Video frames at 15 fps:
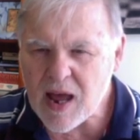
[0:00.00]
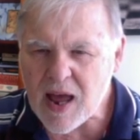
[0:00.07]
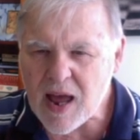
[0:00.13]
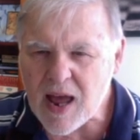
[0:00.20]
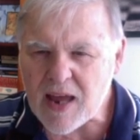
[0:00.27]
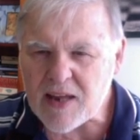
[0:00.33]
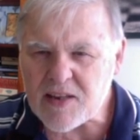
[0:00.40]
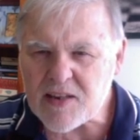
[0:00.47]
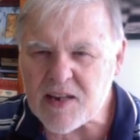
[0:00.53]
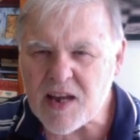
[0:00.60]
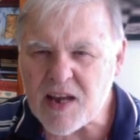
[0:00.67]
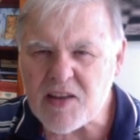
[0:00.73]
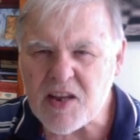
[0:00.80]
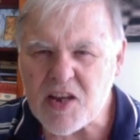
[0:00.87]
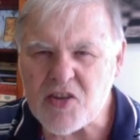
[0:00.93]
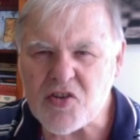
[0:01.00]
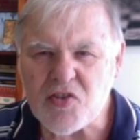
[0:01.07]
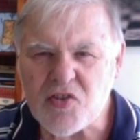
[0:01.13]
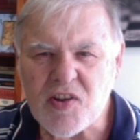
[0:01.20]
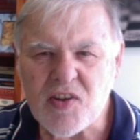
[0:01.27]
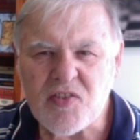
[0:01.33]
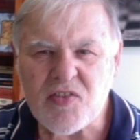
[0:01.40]
And the engine
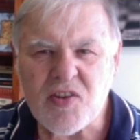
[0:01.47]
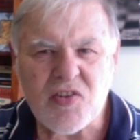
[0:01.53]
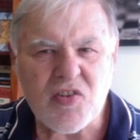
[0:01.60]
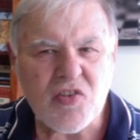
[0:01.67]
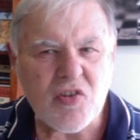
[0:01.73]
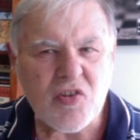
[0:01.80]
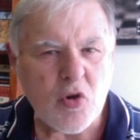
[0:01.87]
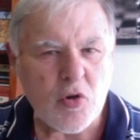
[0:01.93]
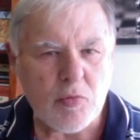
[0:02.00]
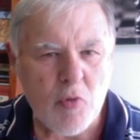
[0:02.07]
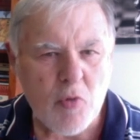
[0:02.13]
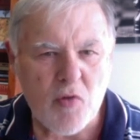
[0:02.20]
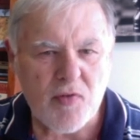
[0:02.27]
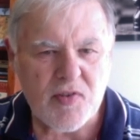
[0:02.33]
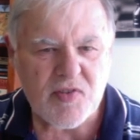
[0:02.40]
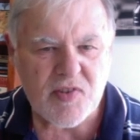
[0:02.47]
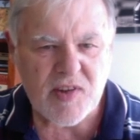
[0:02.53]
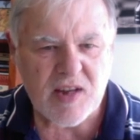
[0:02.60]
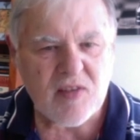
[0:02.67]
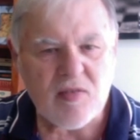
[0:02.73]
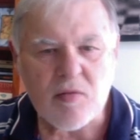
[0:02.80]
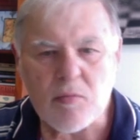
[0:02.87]
says, this is a good move. It's an
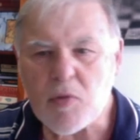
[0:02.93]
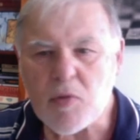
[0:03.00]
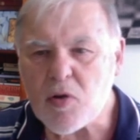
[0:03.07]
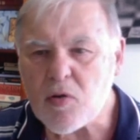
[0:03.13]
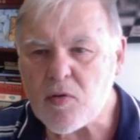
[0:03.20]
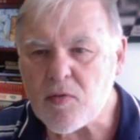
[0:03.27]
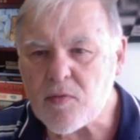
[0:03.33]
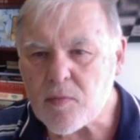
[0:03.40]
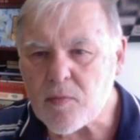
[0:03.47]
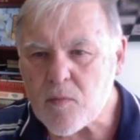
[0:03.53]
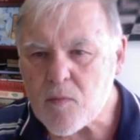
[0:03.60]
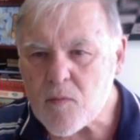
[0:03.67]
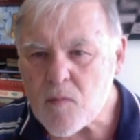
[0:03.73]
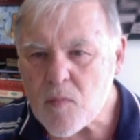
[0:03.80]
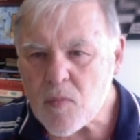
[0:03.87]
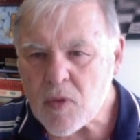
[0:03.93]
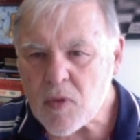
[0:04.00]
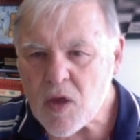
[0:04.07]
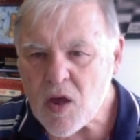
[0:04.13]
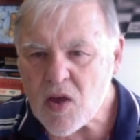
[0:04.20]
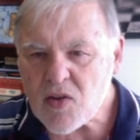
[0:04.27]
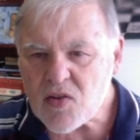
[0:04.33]
excellent move.
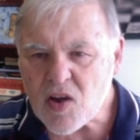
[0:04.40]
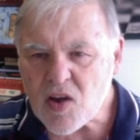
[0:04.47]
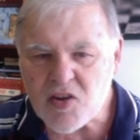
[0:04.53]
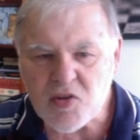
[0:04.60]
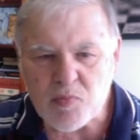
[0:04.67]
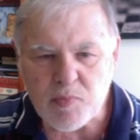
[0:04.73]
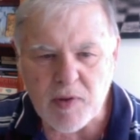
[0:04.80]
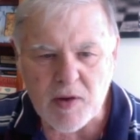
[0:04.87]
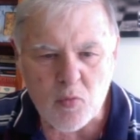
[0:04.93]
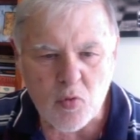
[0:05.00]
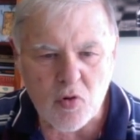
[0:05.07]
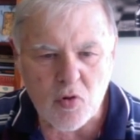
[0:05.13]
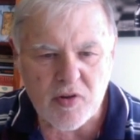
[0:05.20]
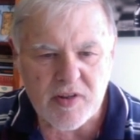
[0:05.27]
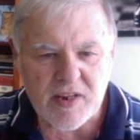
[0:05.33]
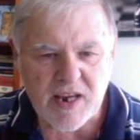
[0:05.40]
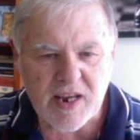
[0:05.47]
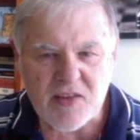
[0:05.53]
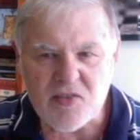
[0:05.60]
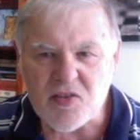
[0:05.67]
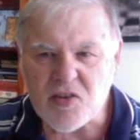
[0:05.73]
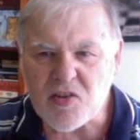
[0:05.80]
So I just played rook on the
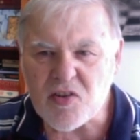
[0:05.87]
8 to